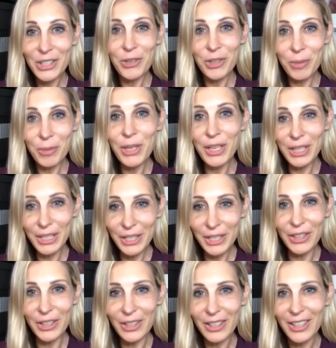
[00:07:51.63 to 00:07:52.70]
And you can be a
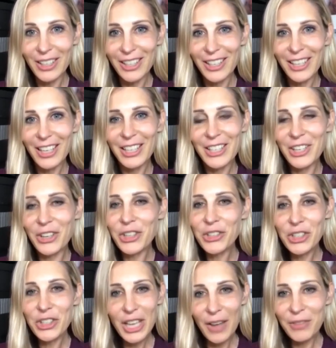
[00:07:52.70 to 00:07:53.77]
leader. You
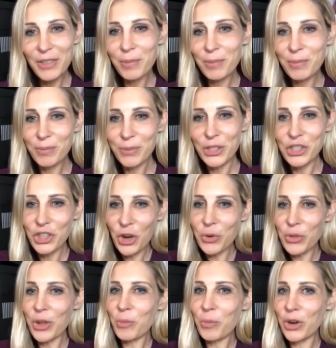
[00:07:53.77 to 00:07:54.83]
just have to show
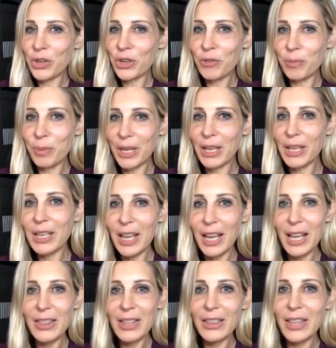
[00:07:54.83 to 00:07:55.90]
them where you've been
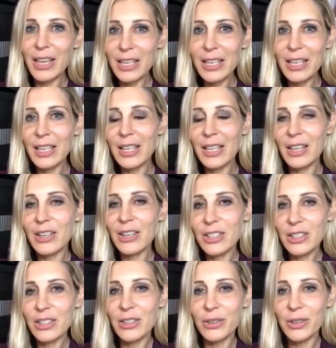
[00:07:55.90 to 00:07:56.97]
and that they can get there
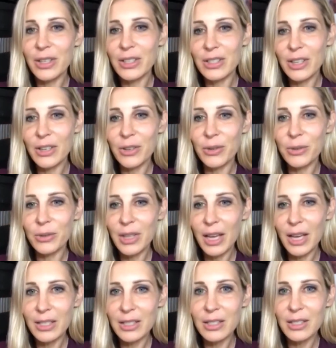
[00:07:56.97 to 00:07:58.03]
too. And so
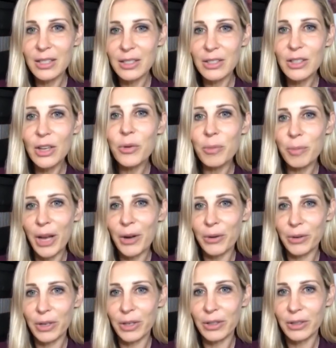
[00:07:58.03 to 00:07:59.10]
that's so
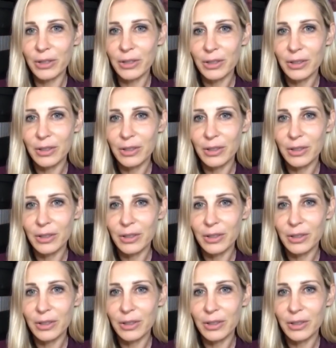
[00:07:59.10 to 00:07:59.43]
empowering.